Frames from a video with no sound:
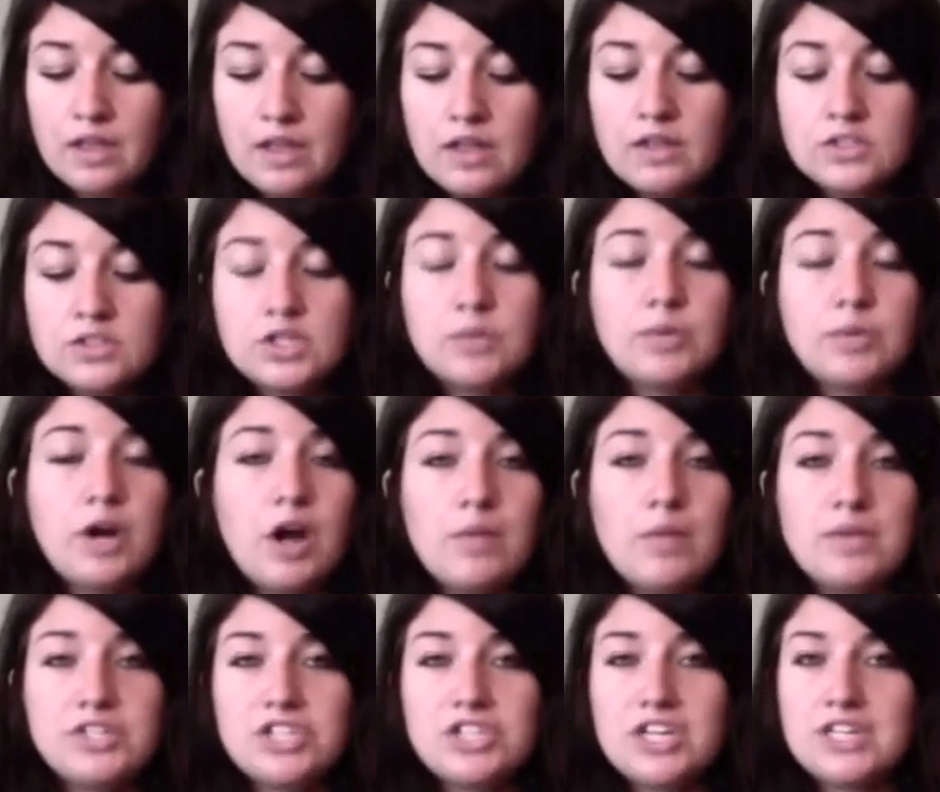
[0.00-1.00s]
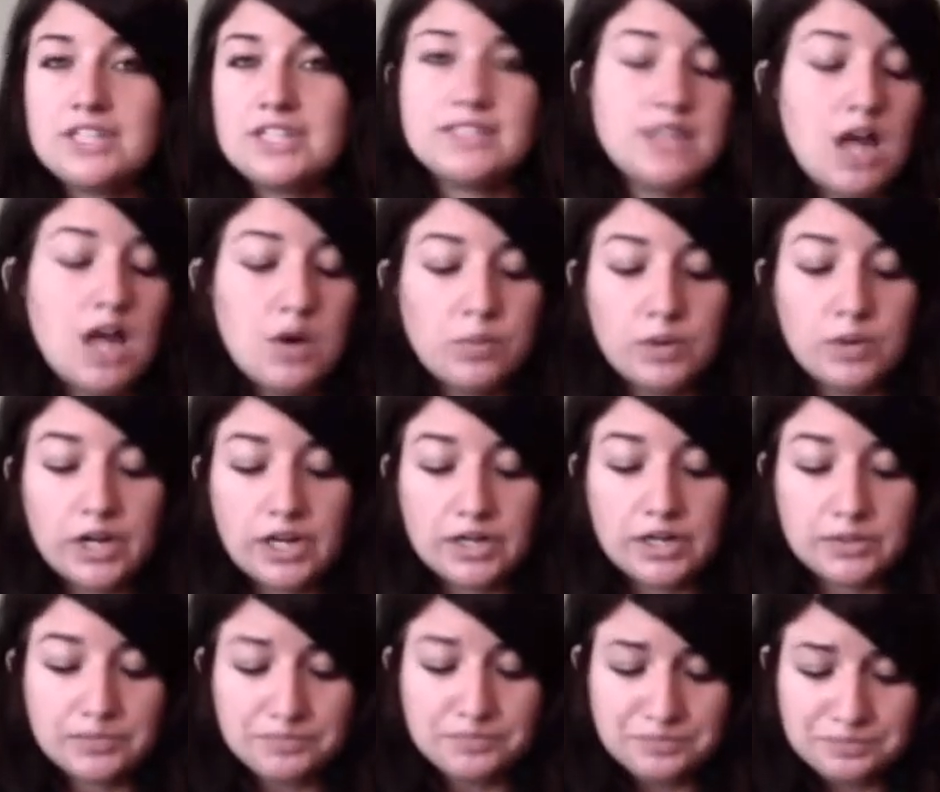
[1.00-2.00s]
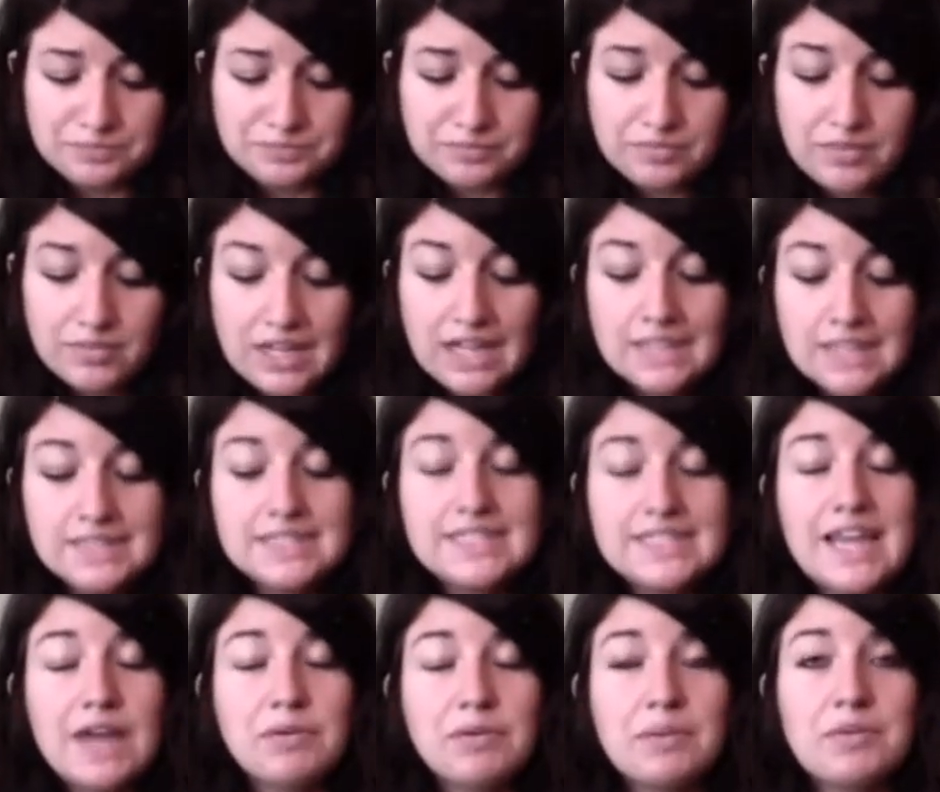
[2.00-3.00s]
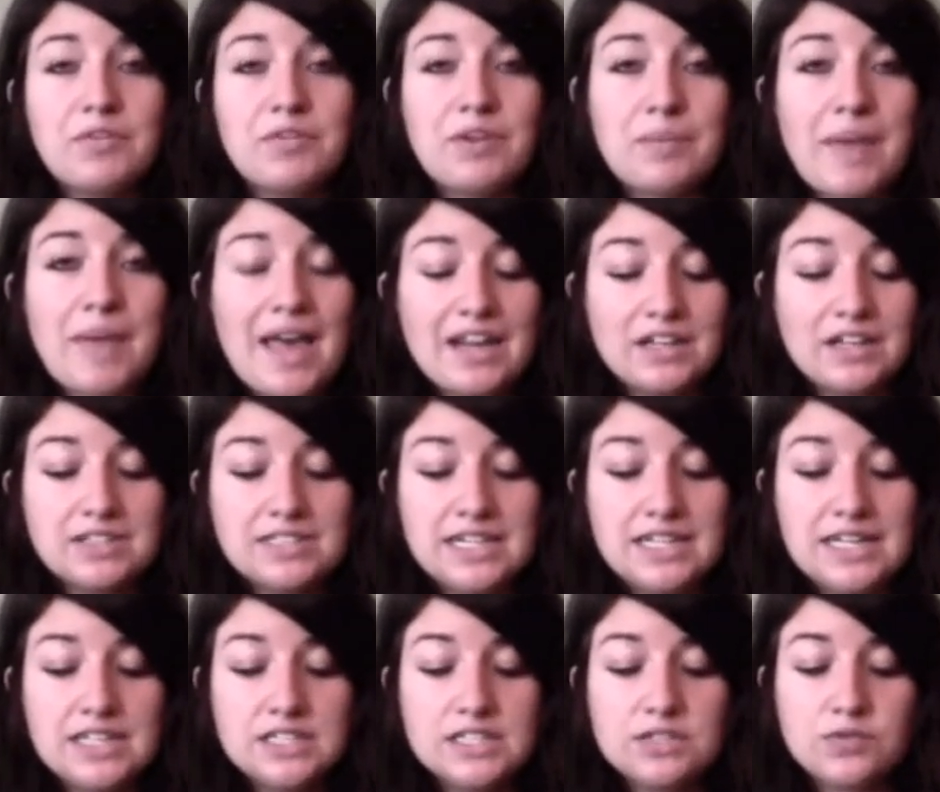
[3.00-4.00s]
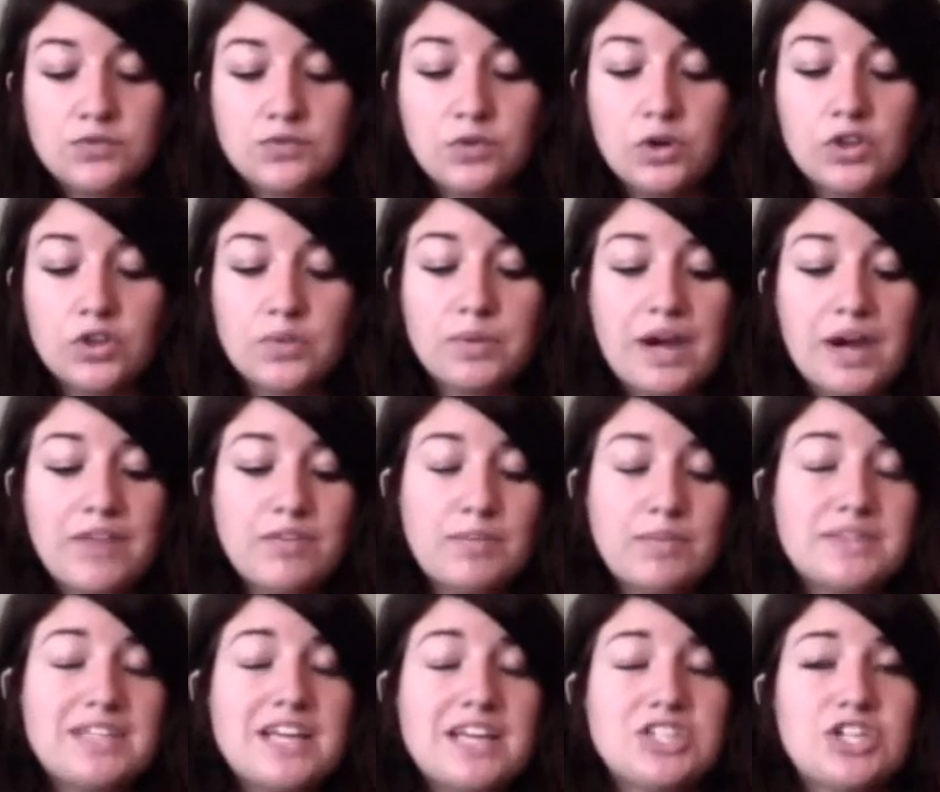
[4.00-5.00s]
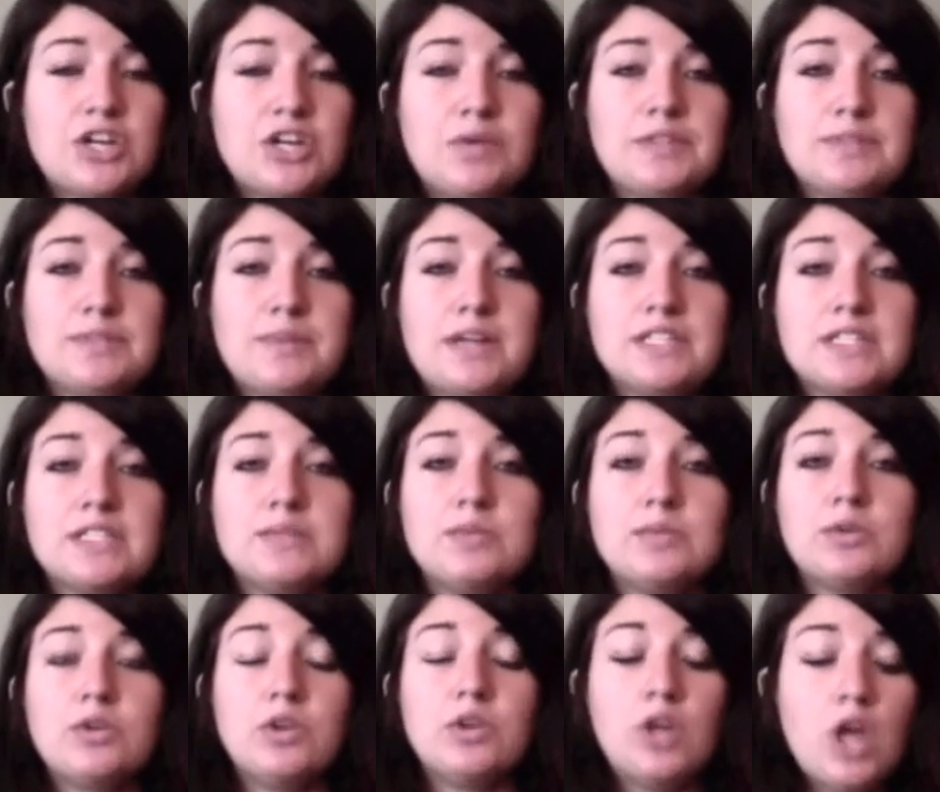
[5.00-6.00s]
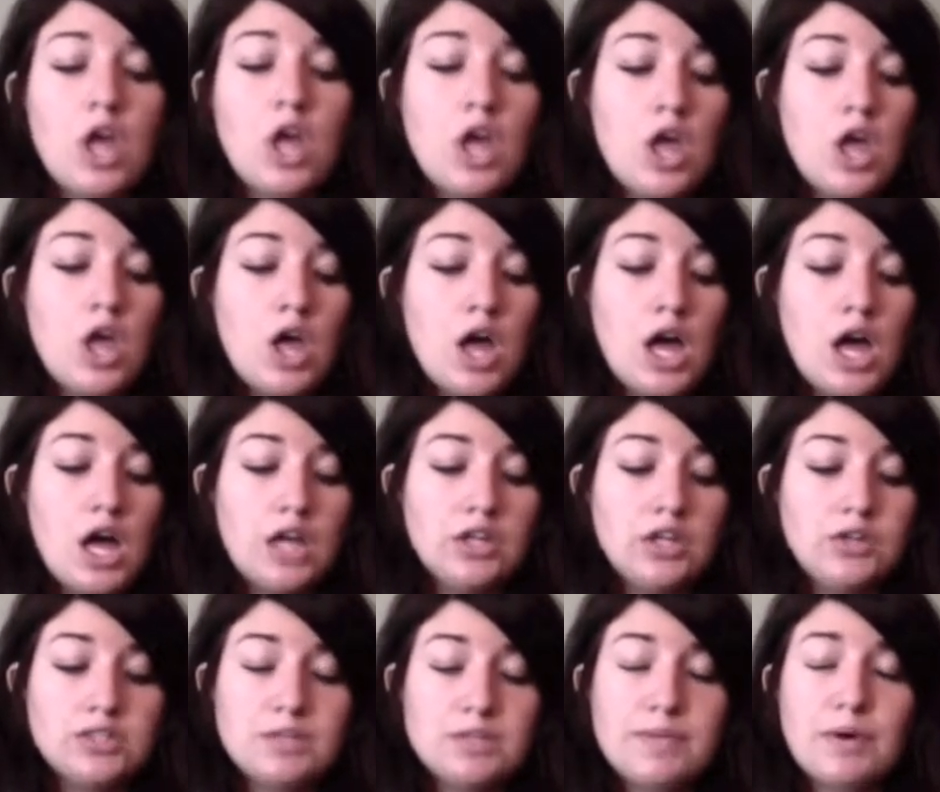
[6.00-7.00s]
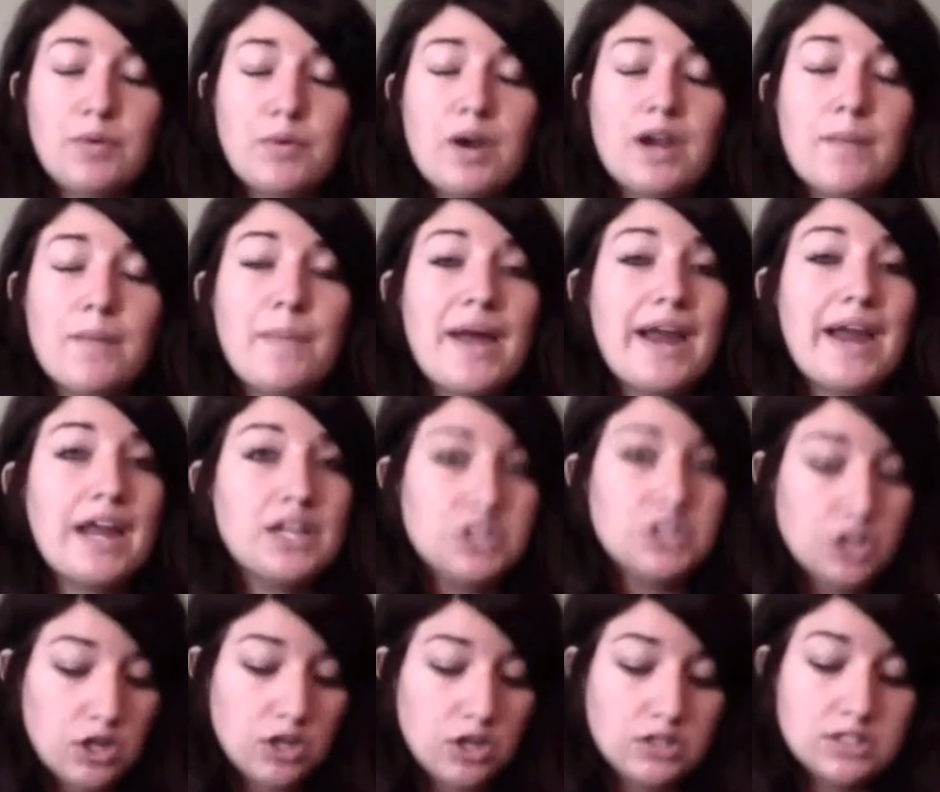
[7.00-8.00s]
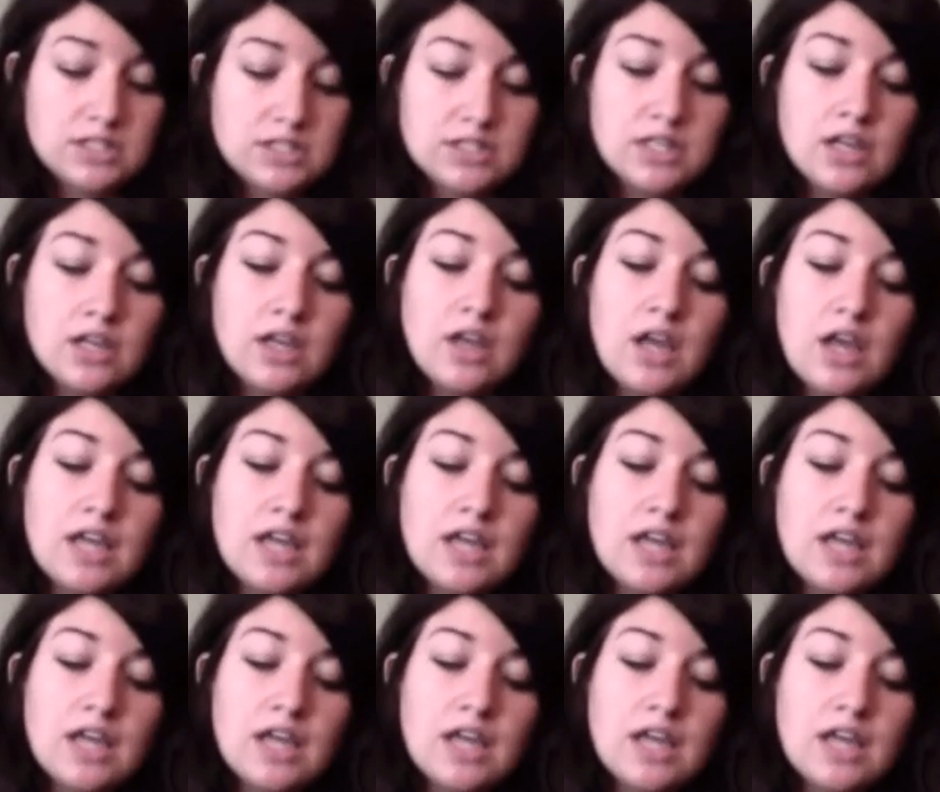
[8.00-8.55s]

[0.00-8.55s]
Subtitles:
So prohibition does not work. Instead, removing penalties for the private possession and responsible use of marijuana by adults,